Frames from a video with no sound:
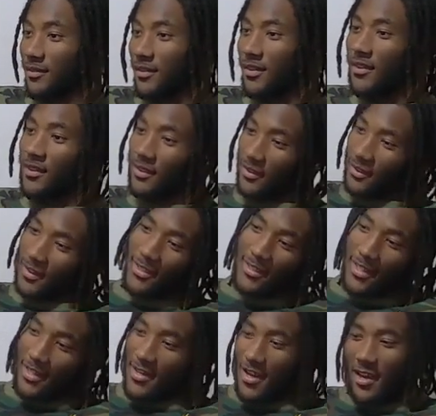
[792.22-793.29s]
It's just
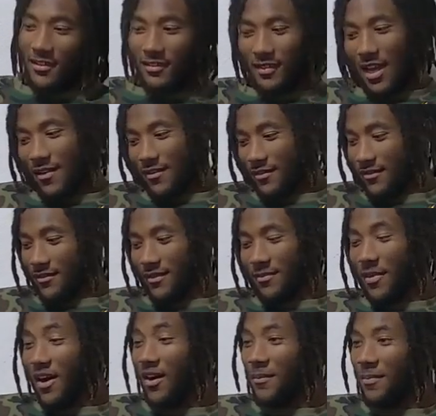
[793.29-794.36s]
natural. Like, when the ball
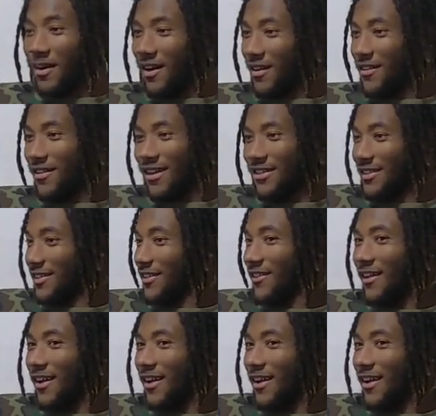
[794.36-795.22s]
popped up, I just grabbed it.